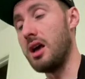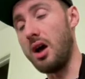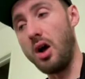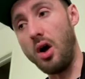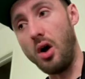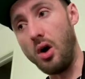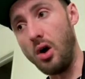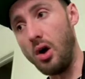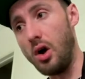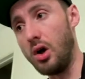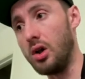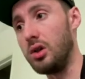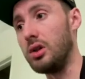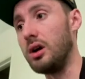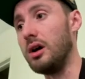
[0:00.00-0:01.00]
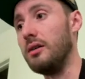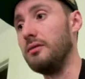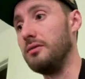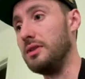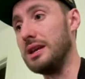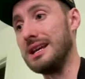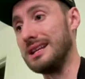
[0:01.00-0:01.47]
all
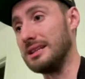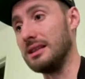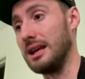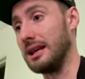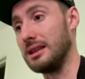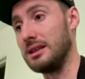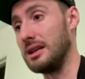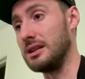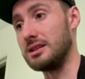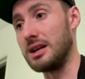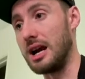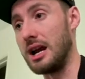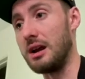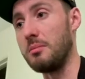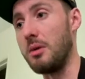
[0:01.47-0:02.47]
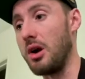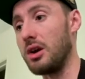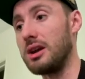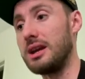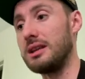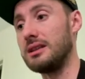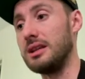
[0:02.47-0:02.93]
of the entire
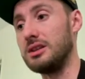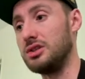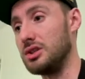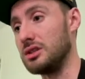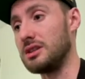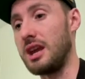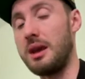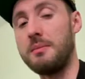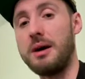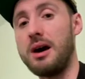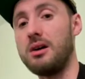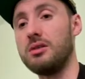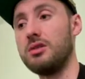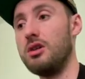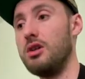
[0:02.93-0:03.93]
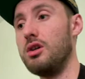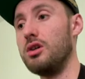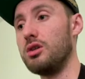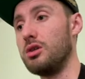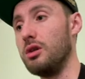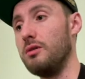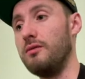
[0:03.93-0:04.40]
market that just came out
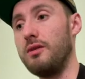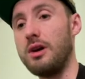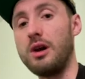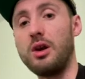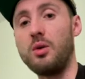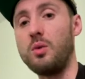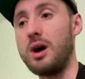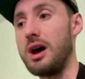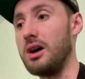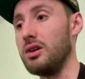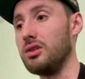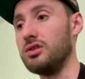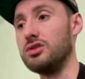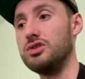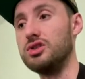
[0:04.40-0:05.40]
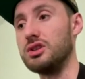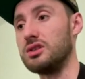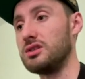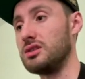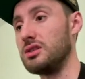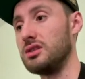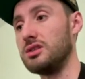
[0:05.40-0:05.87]
could very well
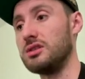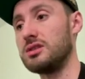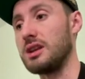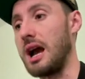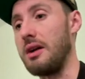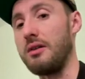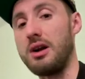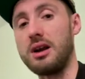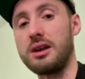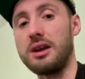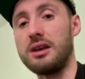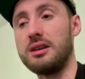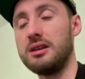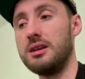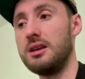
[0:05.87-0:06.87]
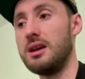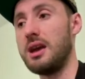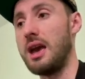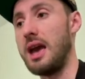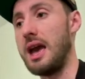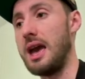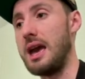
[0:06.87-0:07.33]
just skyrocket.
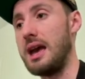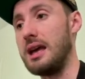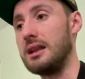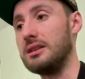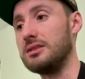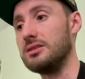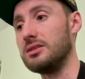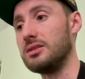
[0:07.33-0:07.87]
And